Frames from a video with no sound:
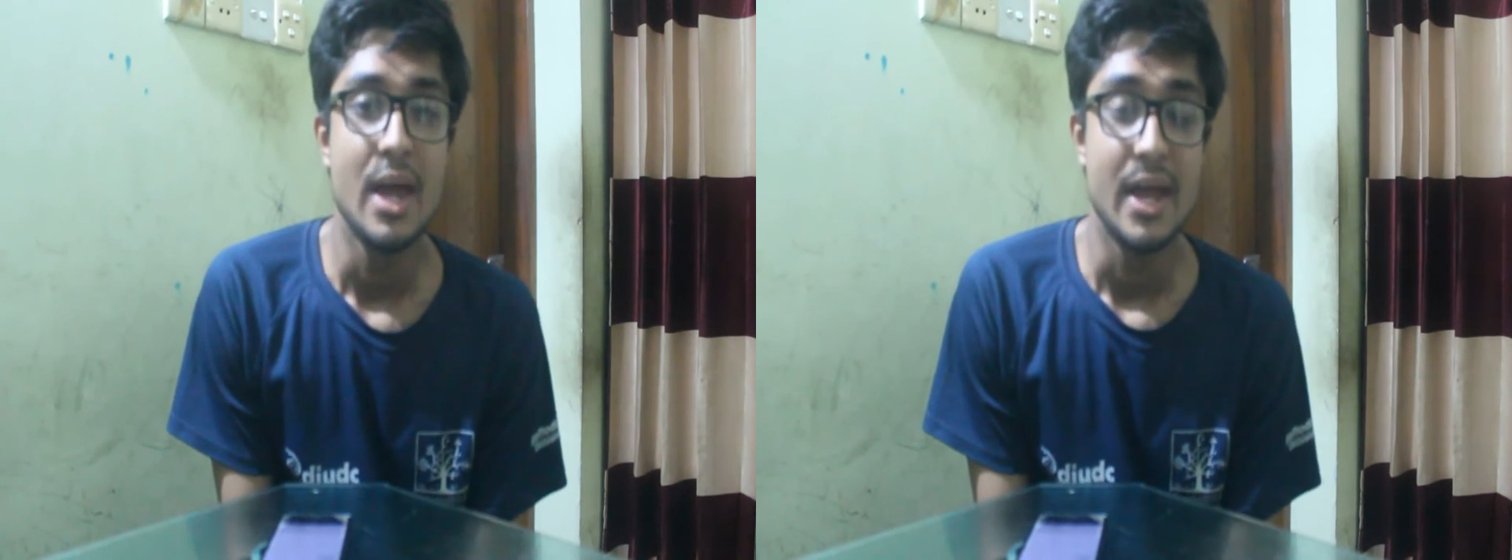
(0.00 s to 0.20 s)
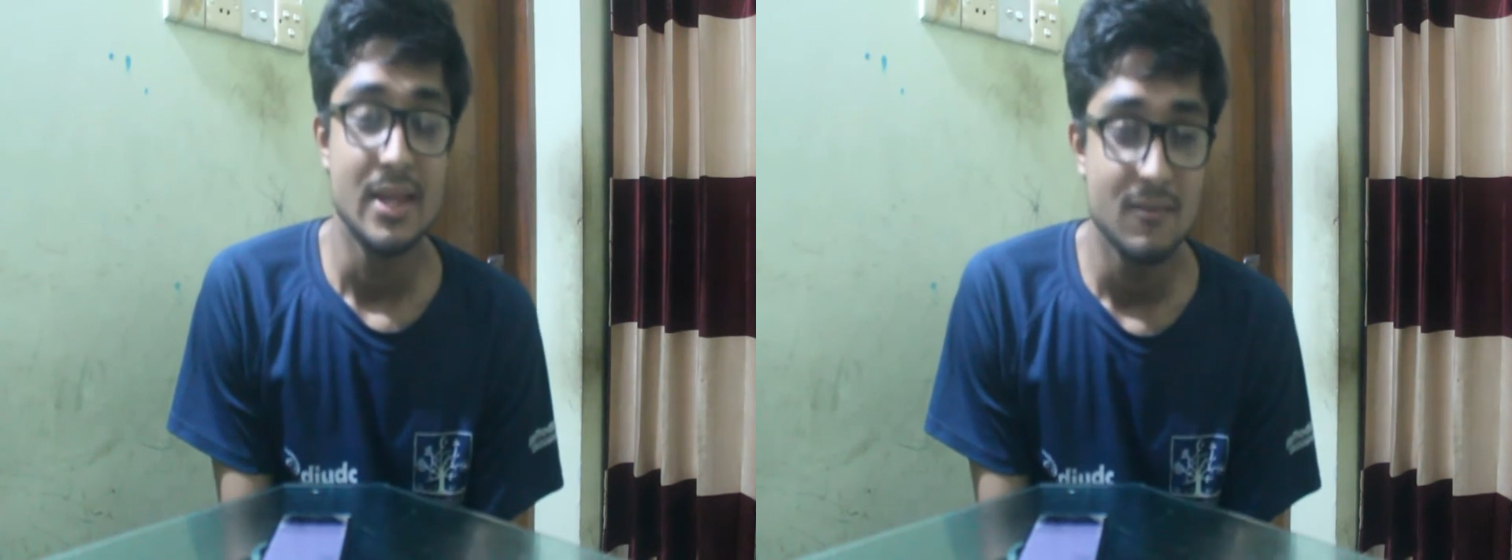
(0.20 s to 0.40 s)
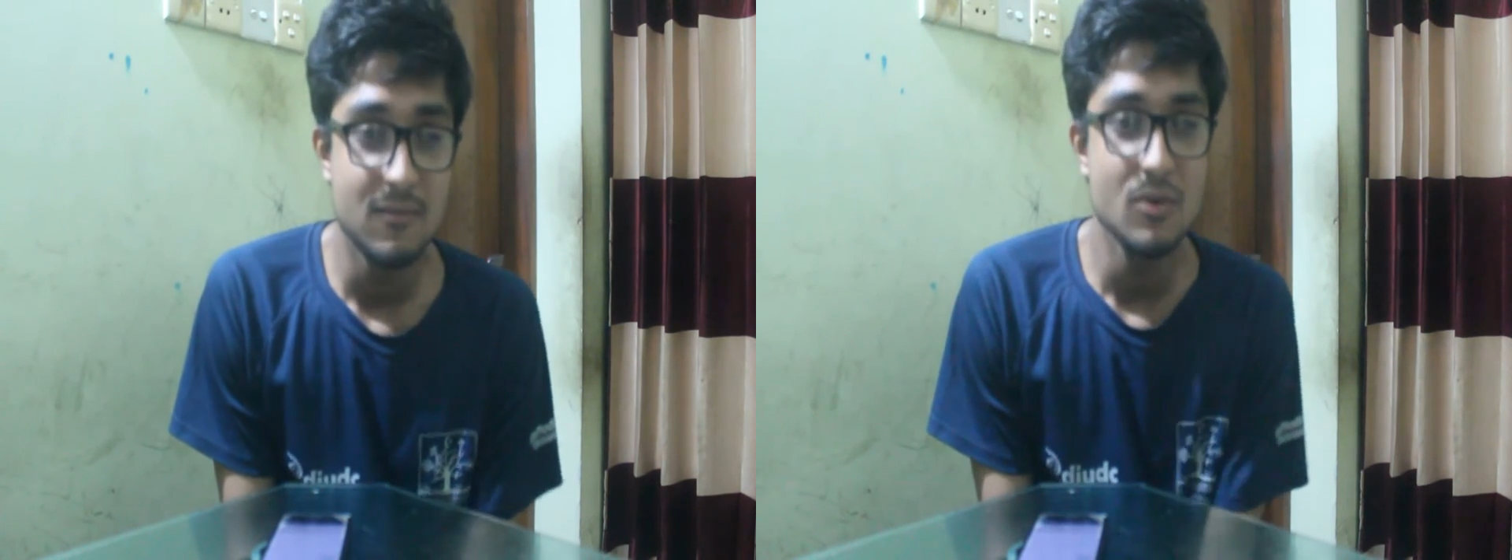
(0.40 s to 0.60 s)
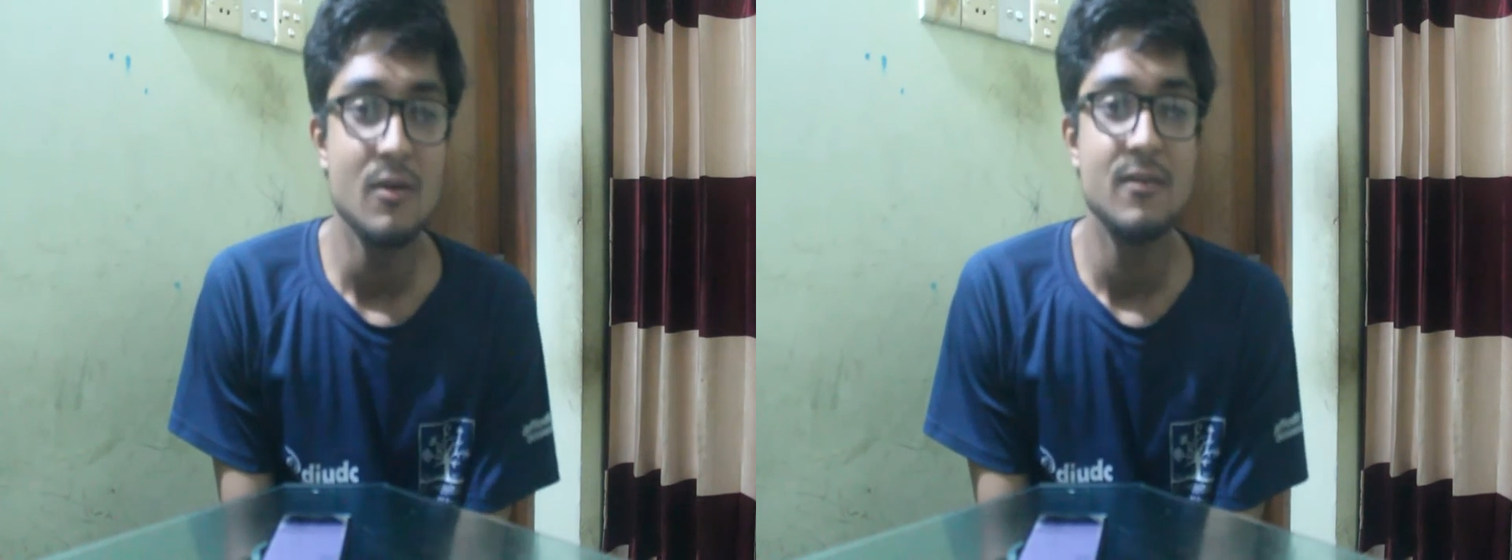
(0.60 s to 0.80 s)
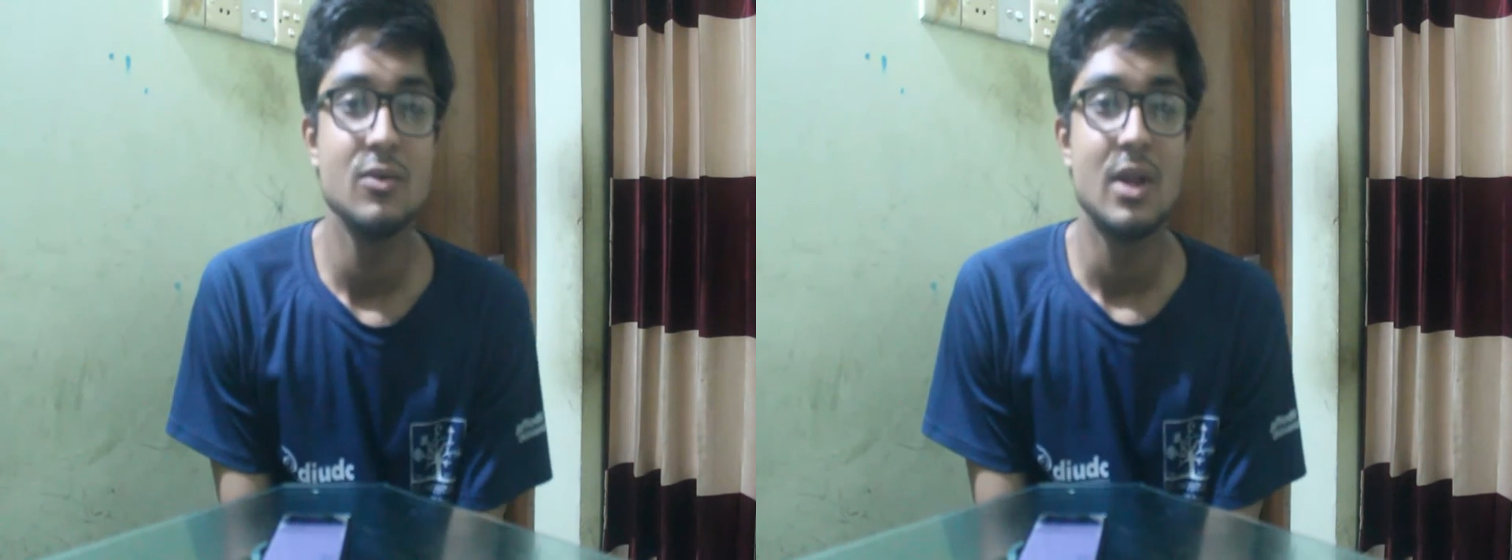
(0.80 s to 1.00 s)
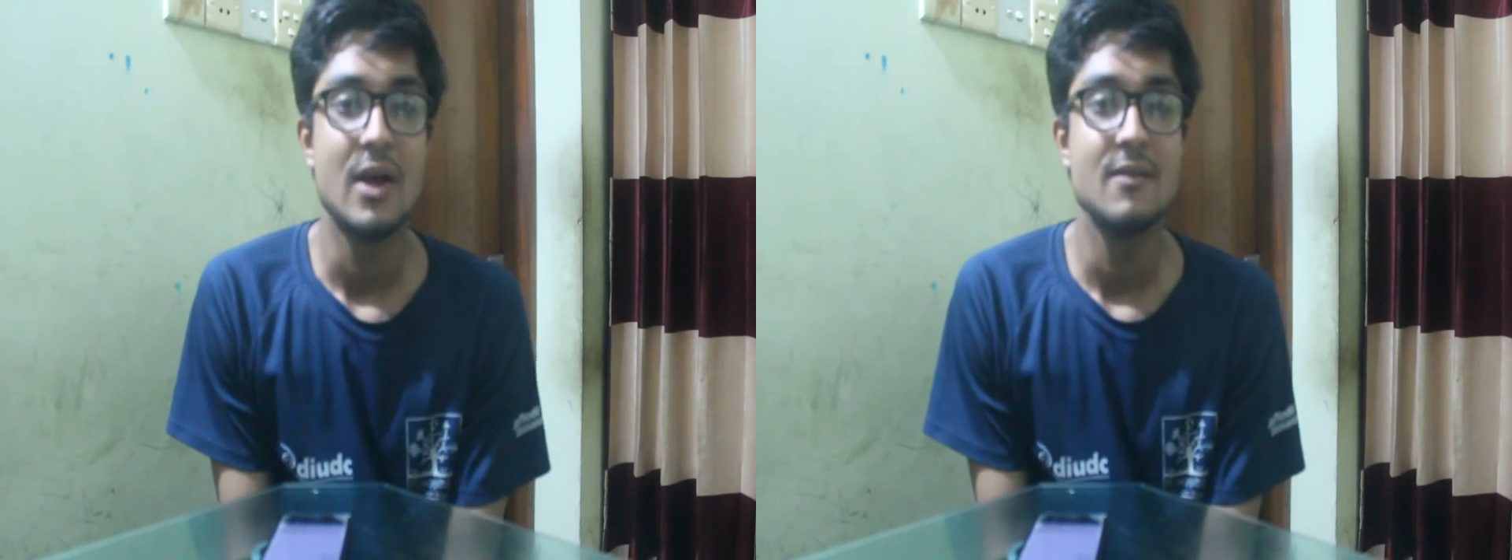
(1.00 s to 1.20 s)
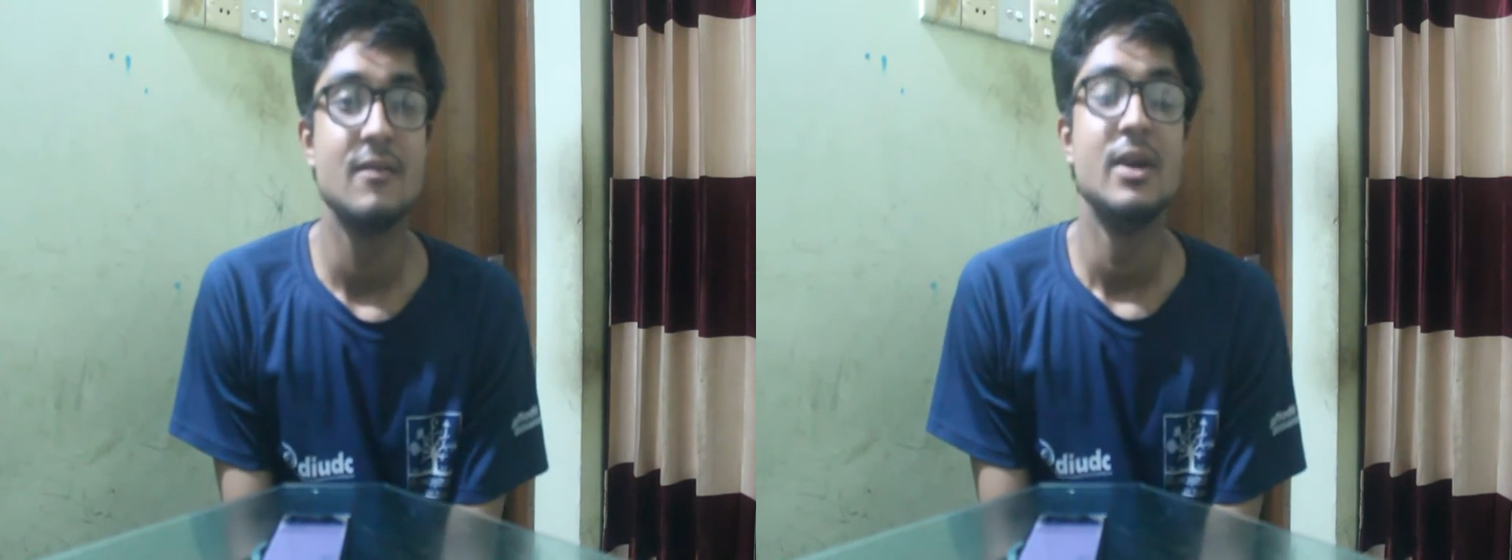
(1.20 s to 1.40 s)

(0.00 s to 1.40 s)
in the full of your life.